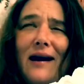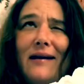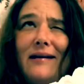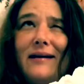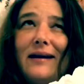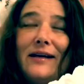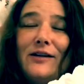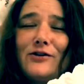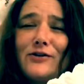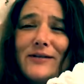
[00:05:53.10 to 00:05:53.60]

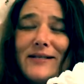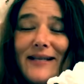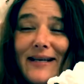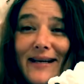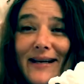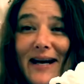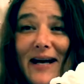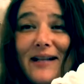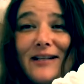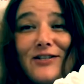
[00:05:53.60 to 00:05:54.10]
Interesting
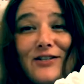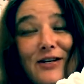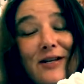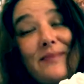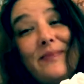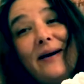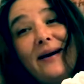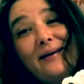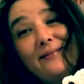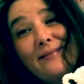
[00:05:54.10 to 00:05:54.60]
analogy,
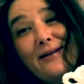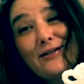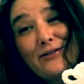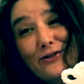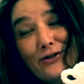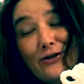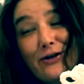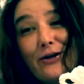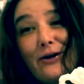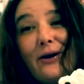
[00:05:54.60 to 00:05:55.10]
but it's
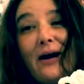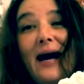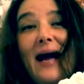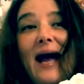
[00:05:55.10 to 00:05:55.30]
true.